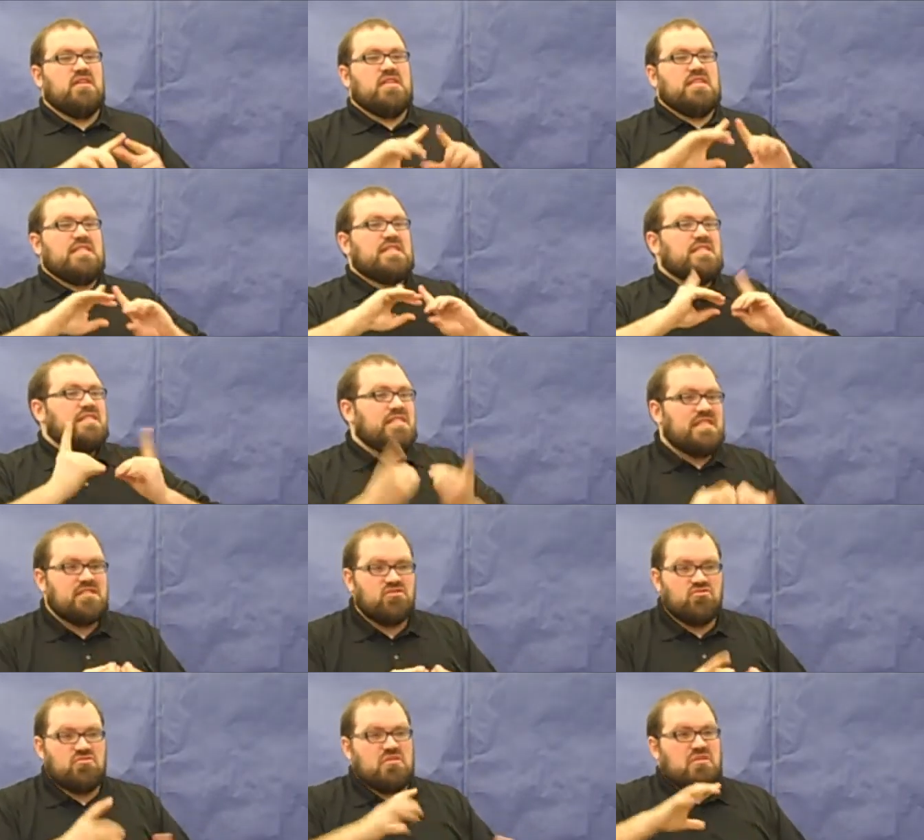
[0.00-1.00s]
I don't
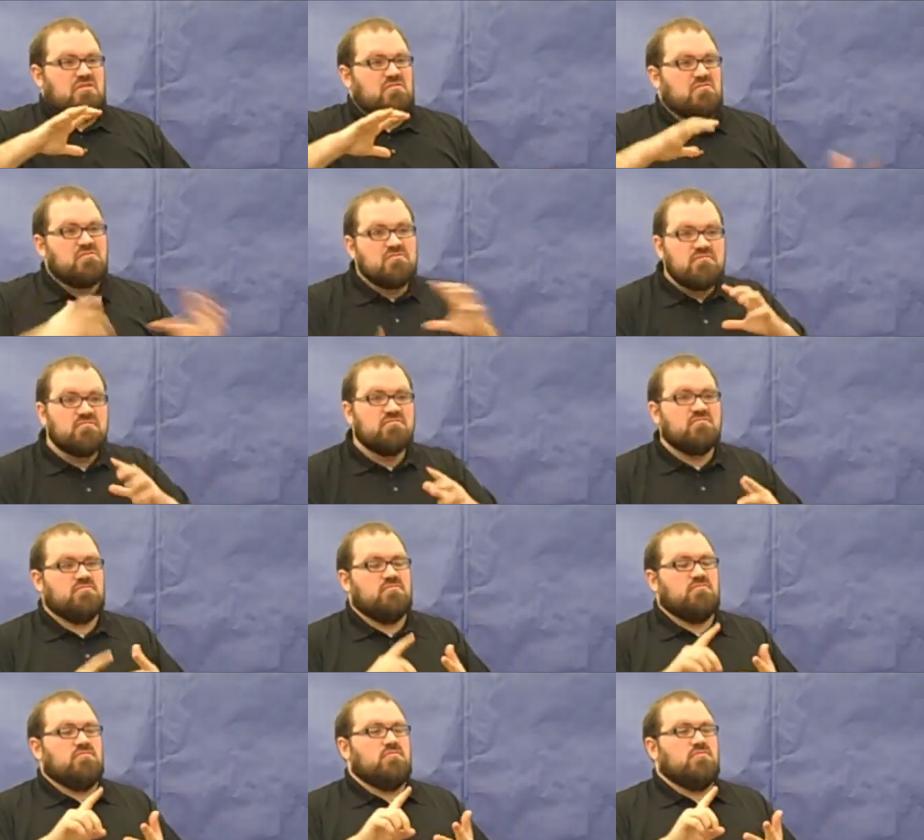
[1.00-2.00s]
even admit the kiss
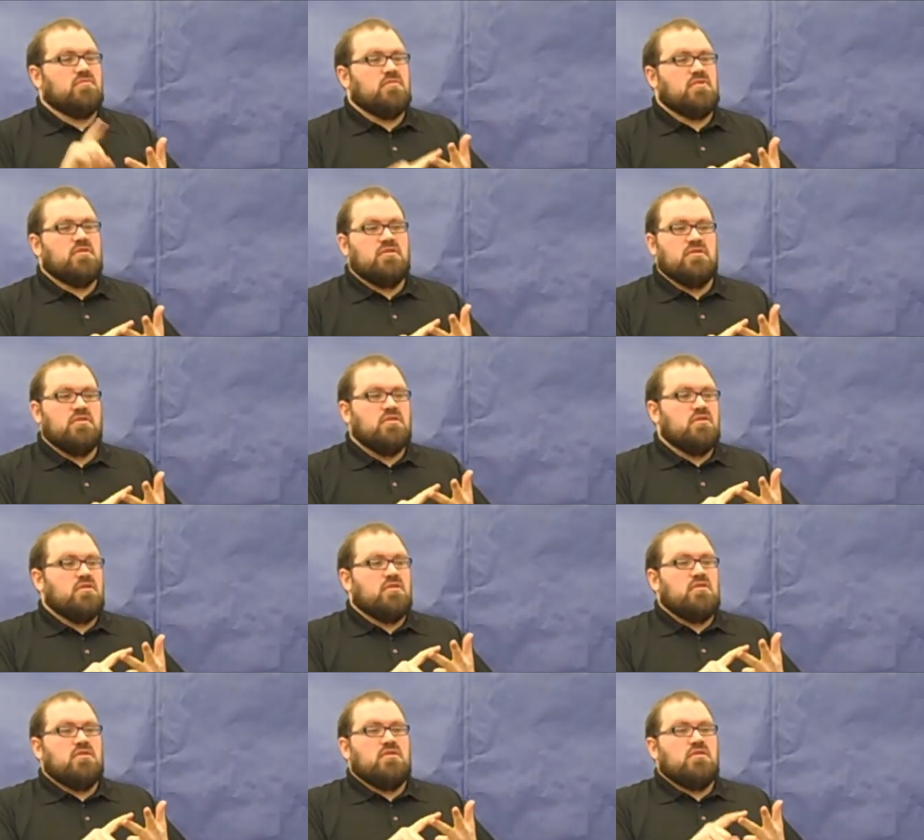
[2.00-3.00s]
with Gail.
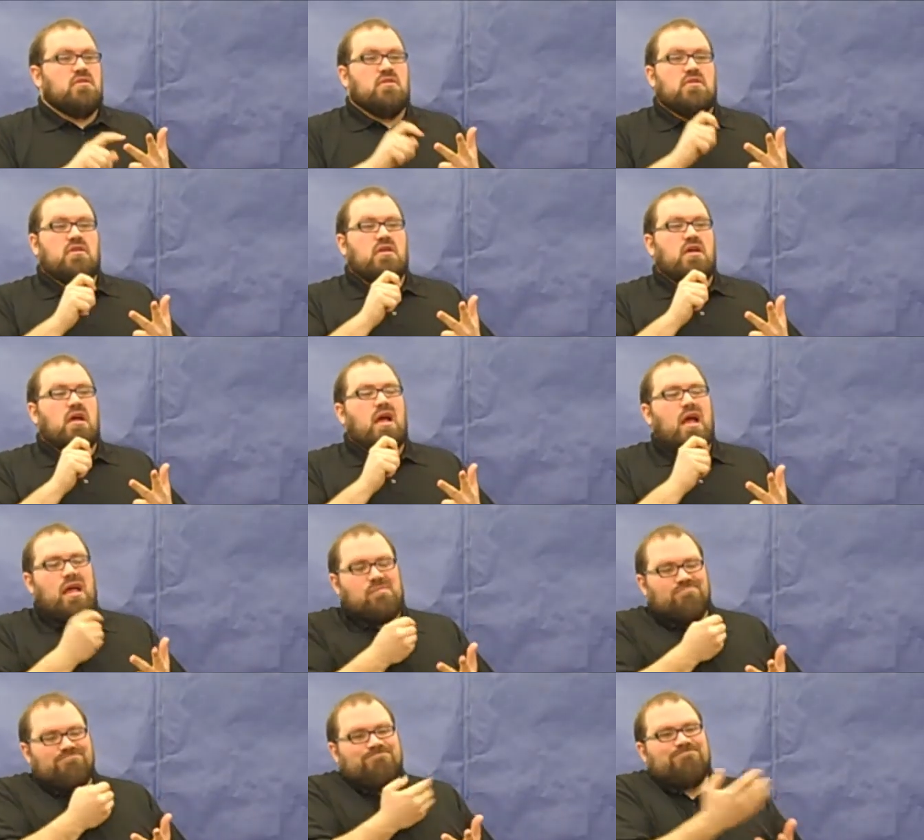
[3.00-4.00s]
I
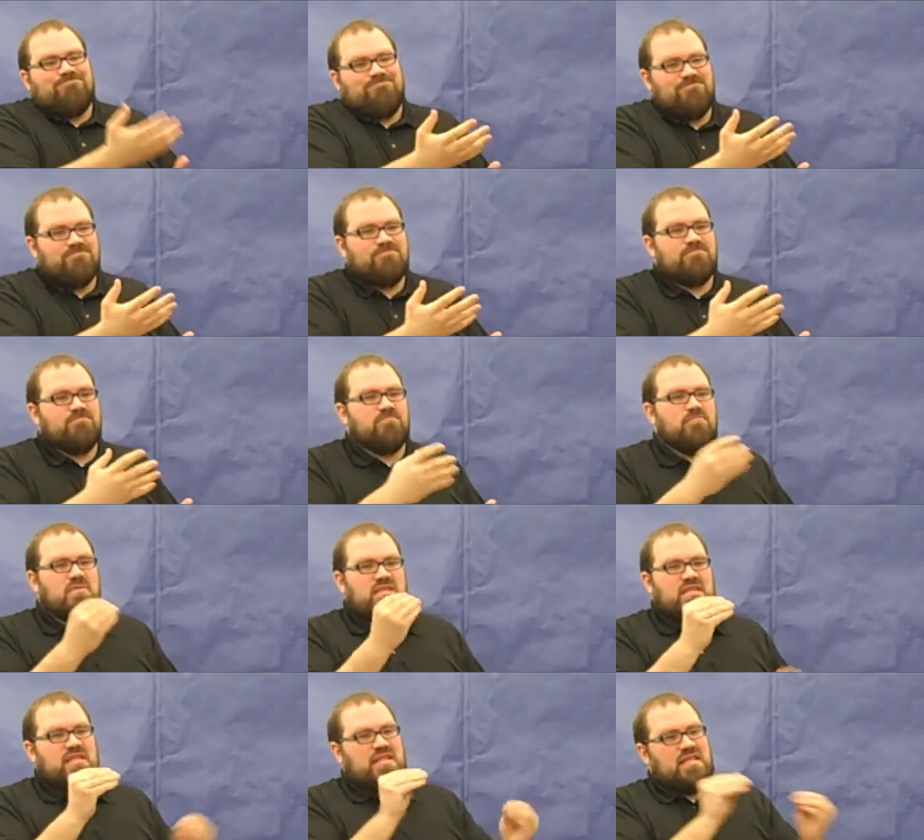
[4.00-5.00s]
lay out how we're
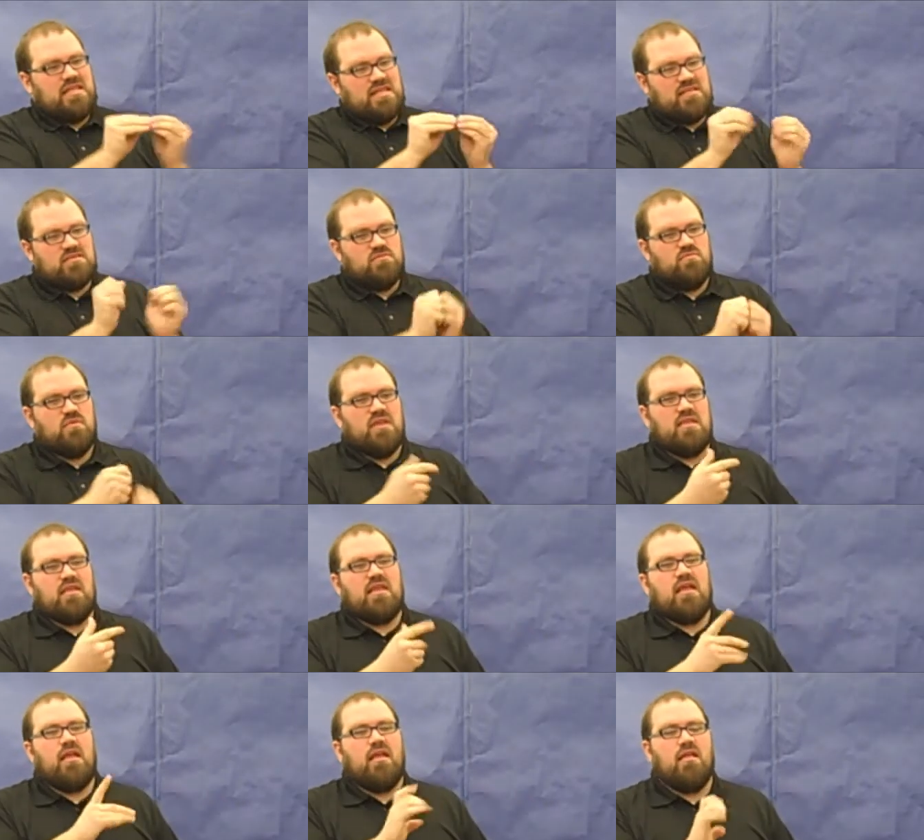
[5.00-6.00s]
all in jeopardy.
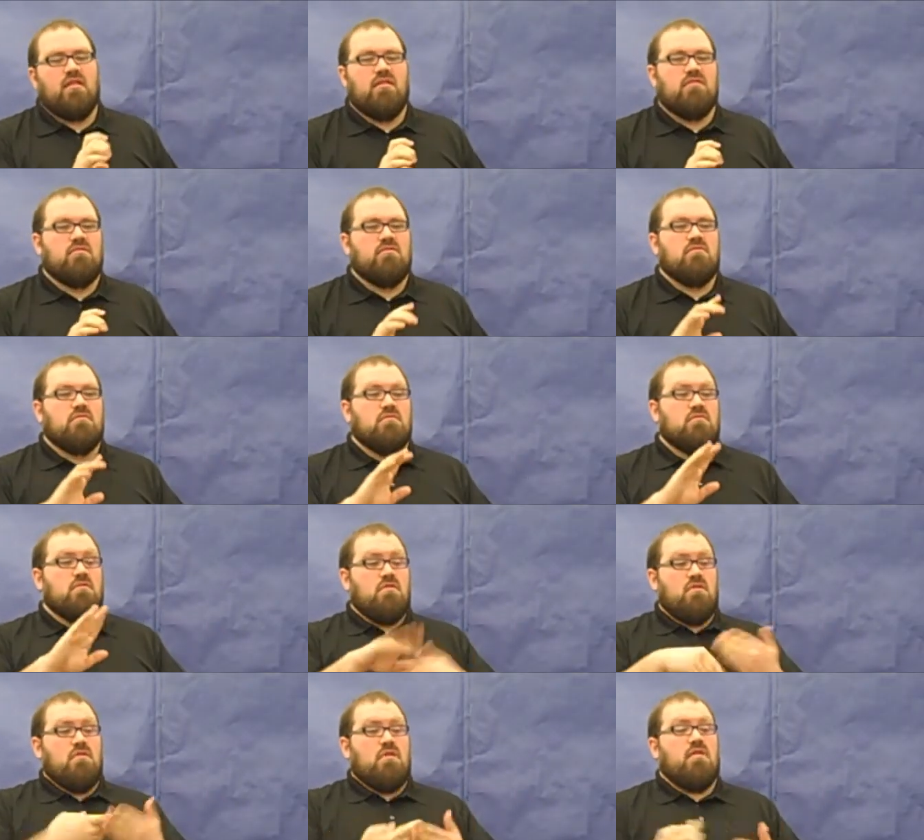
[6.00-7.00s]
How
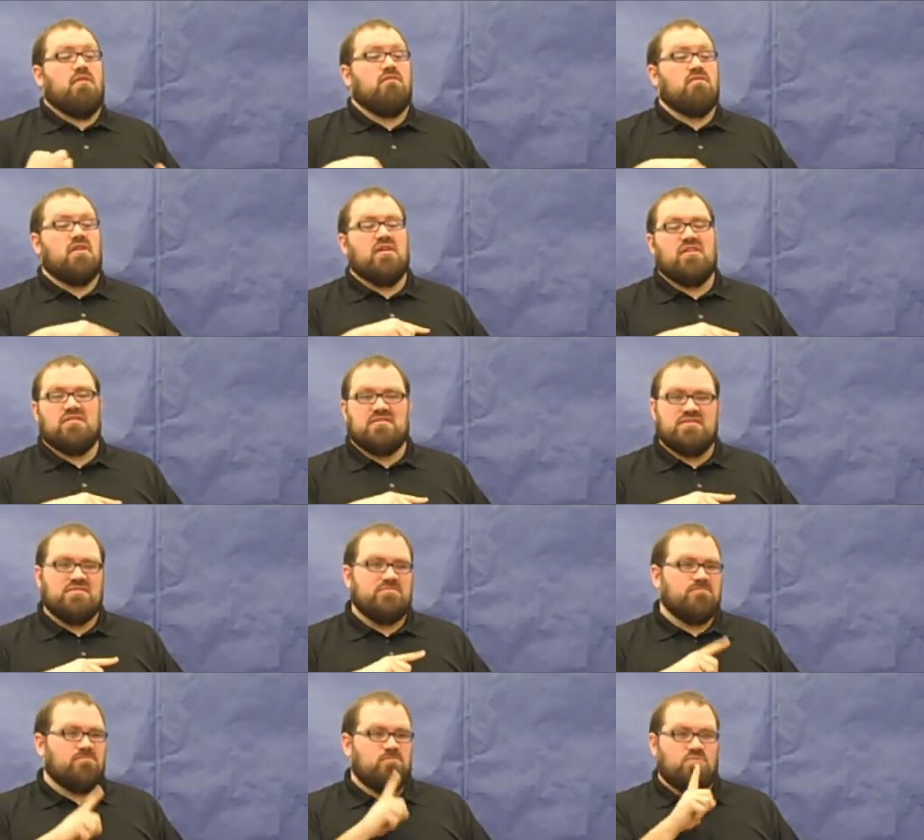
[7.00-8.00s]
the whole country
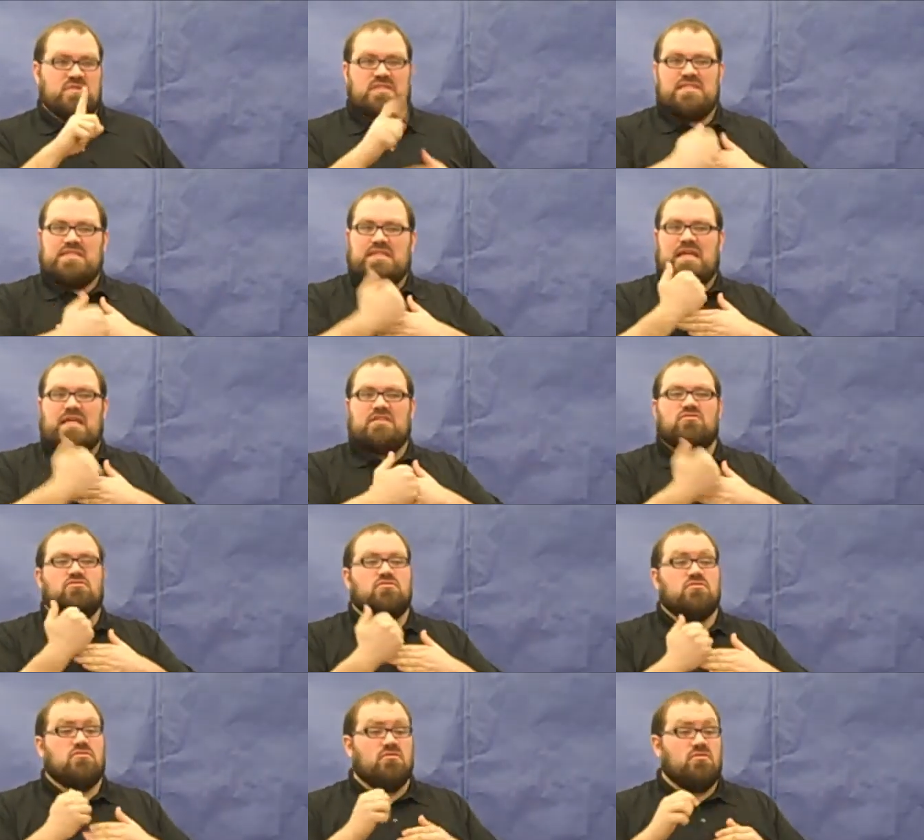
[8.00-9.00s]
is in jeopardy because
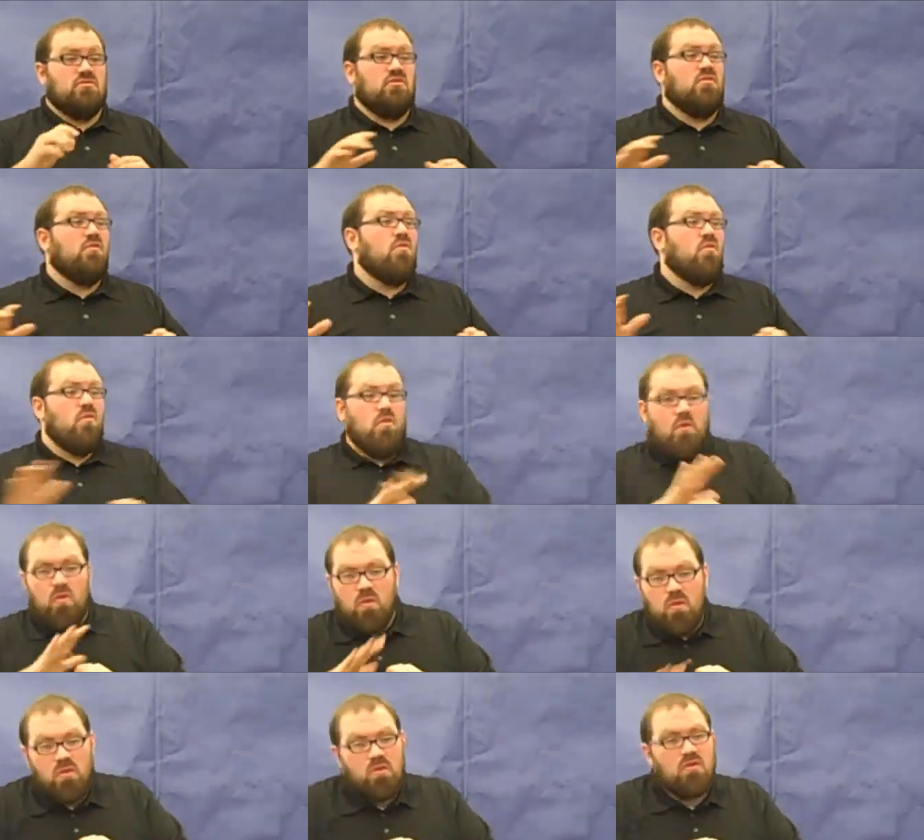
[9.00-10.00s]
of my trick with the
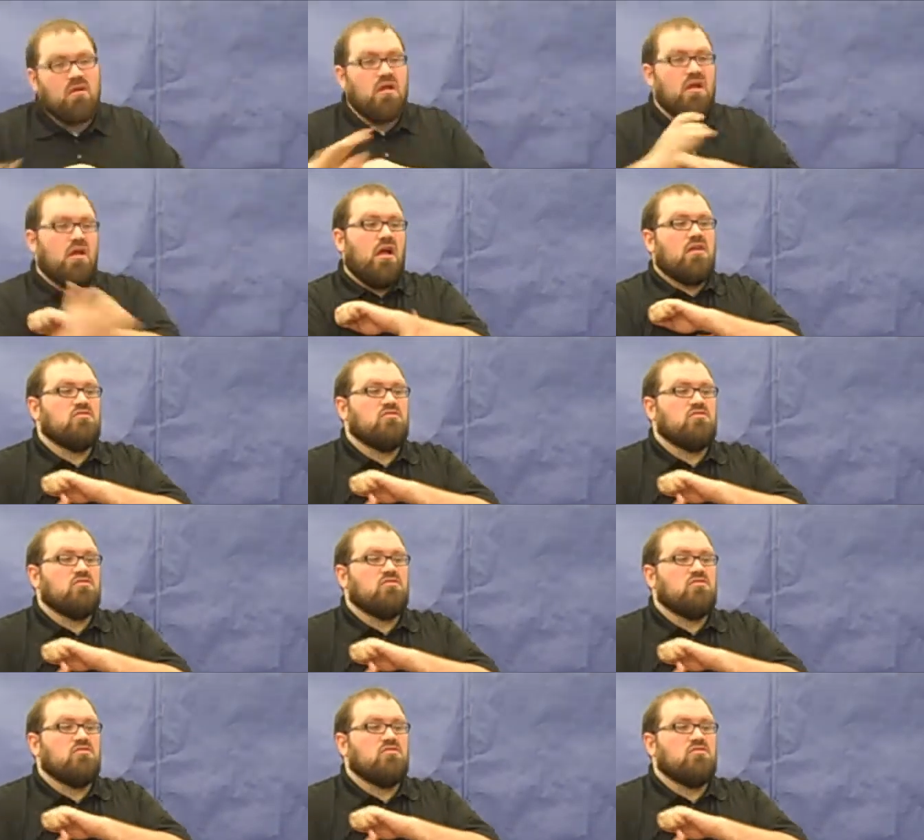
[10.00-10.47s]
berries.